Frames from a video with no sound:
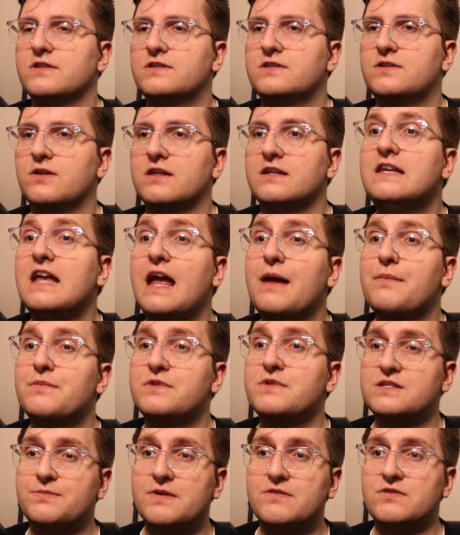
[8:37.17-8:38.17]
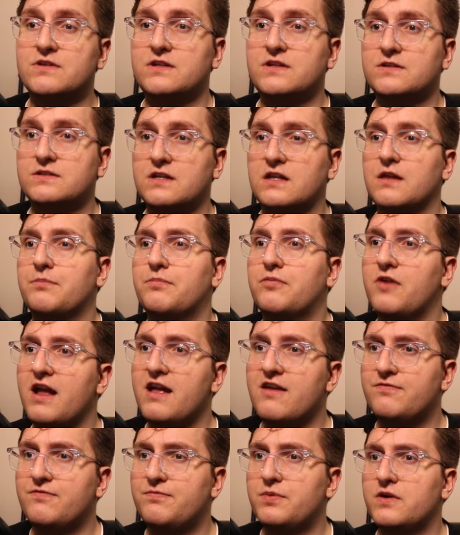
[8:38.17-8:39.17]
So the damage has been reduced on the
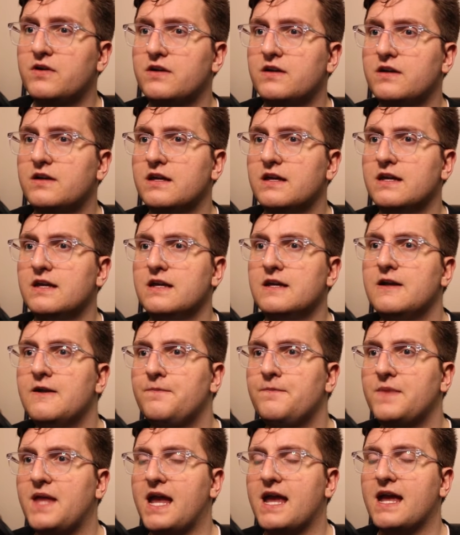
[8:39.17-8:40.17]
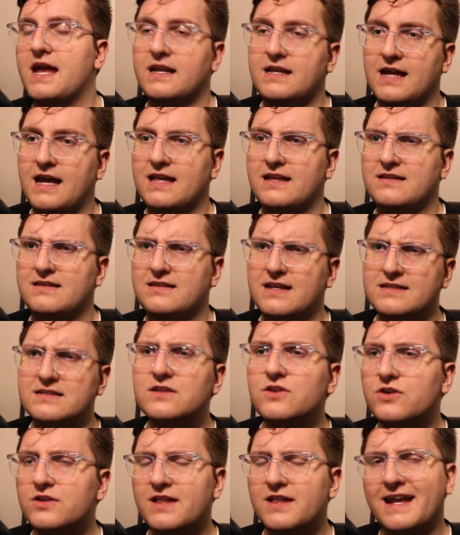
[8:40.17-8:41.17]
Brave Bird, and it doesn't
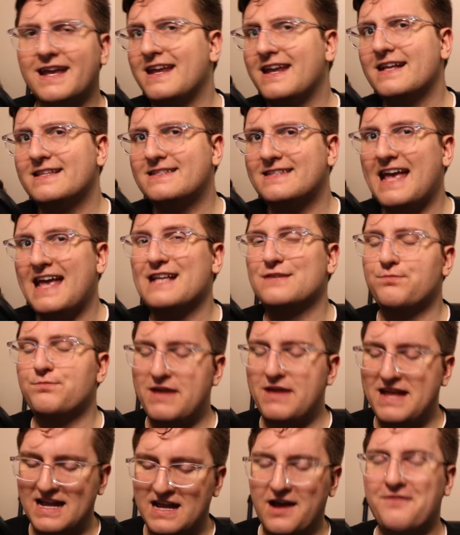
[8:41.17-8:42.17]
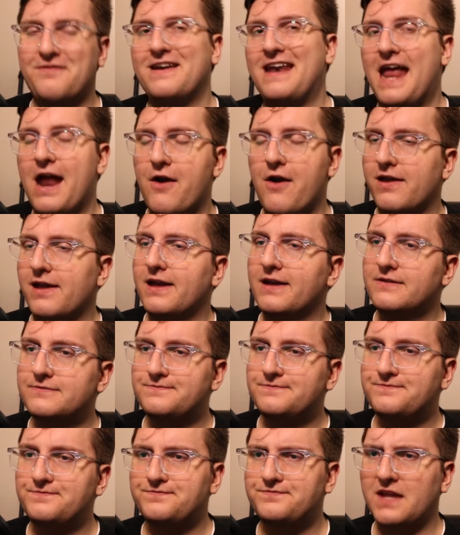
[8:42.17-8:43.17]
look like it hits as big of an area
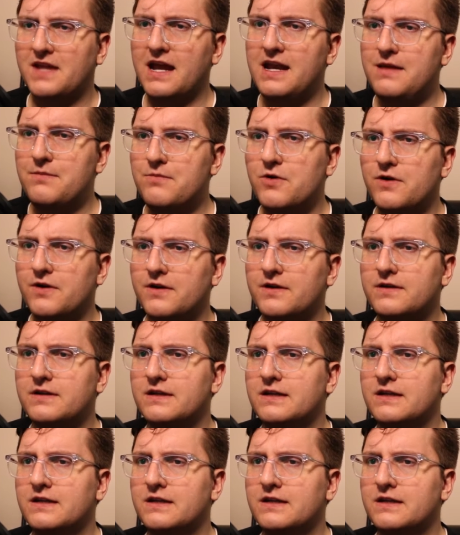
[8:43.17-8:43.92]
anymore.